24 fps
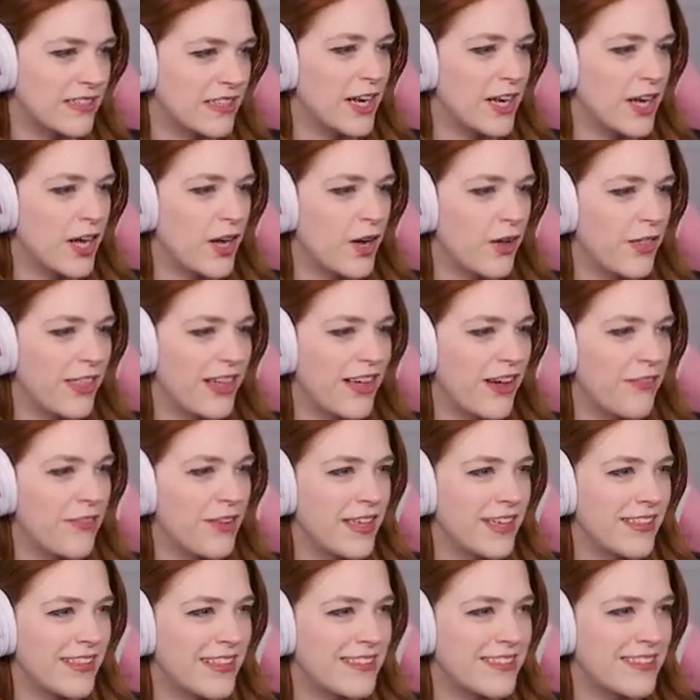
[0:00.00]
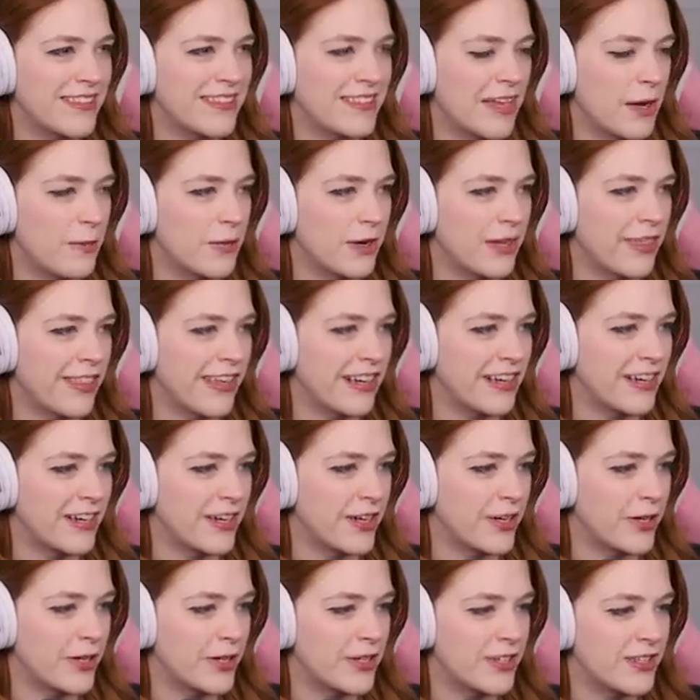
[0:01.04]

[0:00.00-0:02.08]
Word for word: You know, I feel like that's a celebrity thing to do.